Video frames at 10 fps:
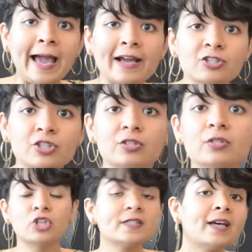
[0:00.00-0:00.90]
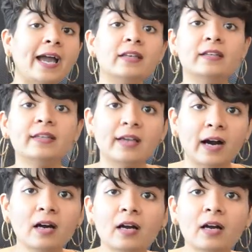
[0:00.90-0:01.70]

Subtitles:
action, just the idea